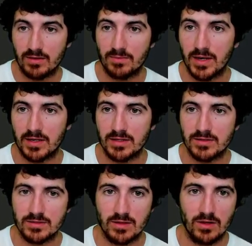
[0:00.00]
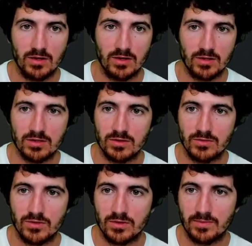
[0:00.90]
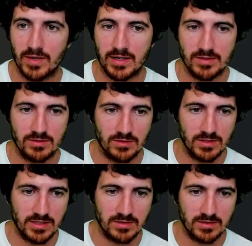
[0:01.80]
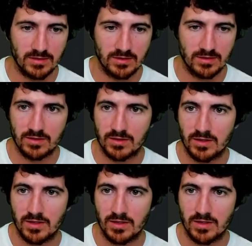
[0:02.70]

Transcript: the package log, the package.json,